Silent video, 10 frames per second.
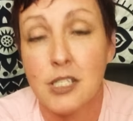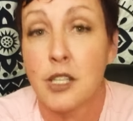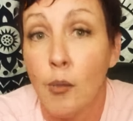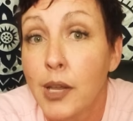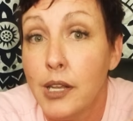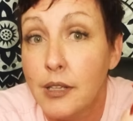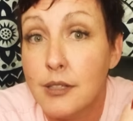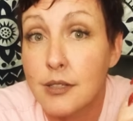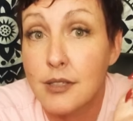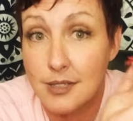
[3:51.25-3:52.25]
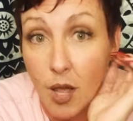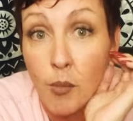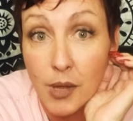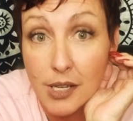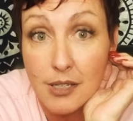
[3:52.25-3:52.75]
Somebody
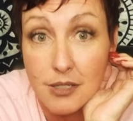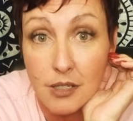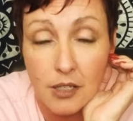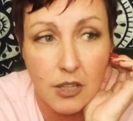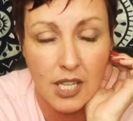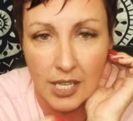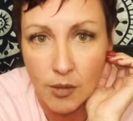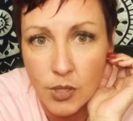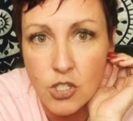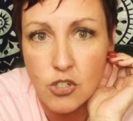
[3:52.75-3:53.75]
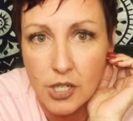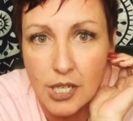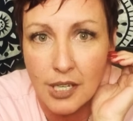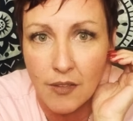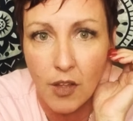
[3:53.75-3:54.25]
is gonna, the
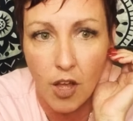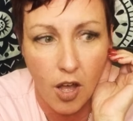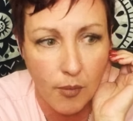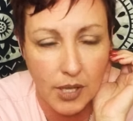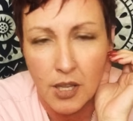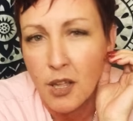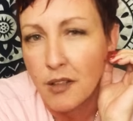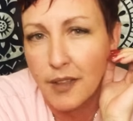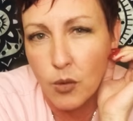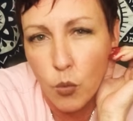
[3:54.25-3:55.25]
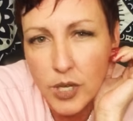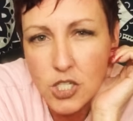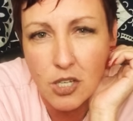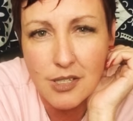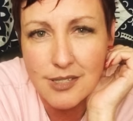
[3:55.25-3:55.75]
imagery in the Hobbit, like which
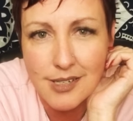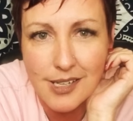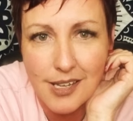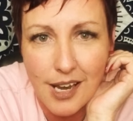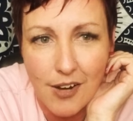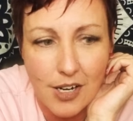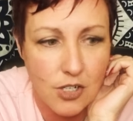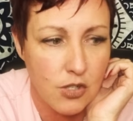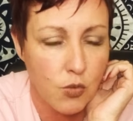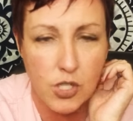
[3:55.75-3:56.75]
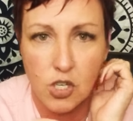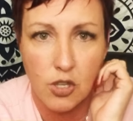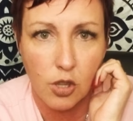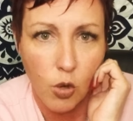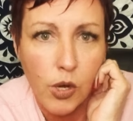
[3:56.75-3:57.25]
are the sneaky characters, which are
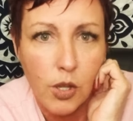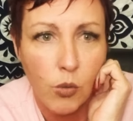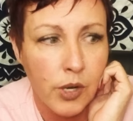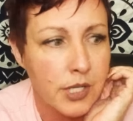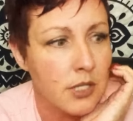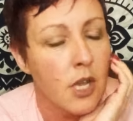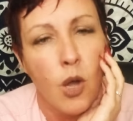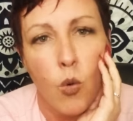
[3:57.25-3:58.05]
the loyal ones,